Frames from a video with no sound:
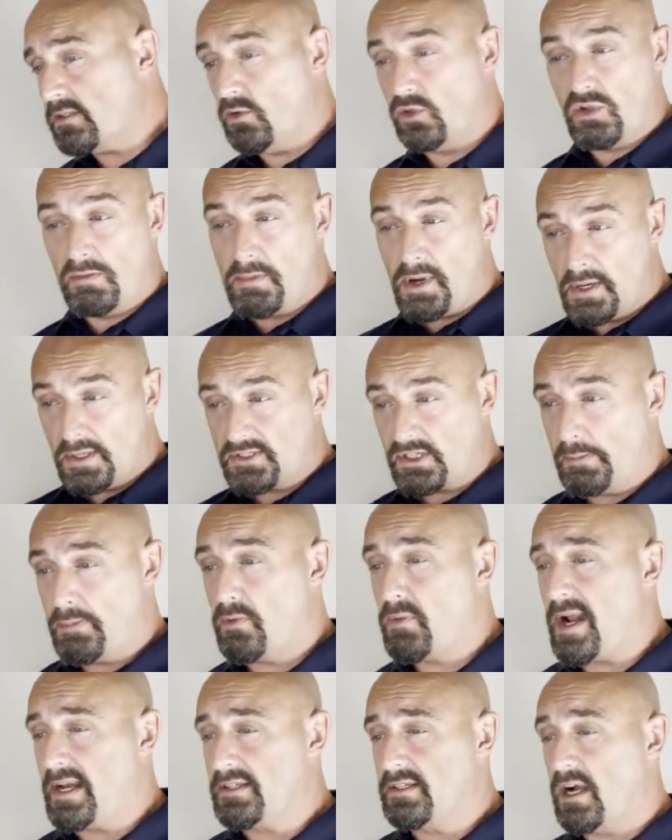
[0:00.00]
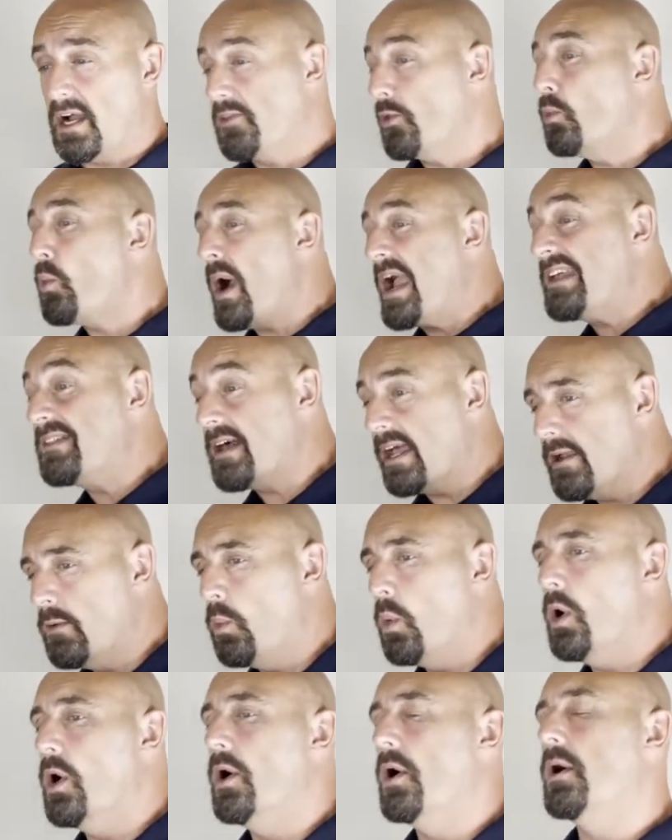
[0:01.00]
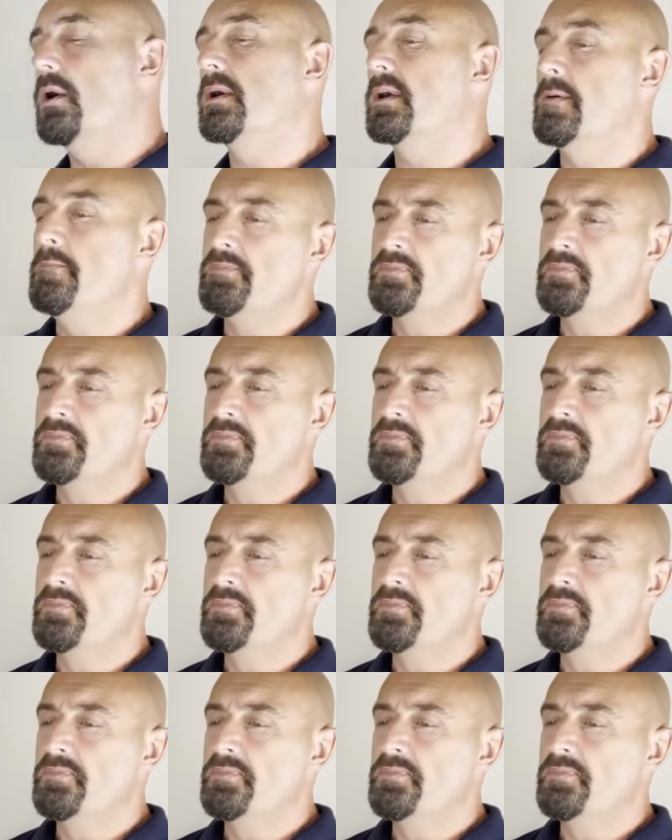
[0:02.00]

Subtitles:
or the modus operandi, the way they work.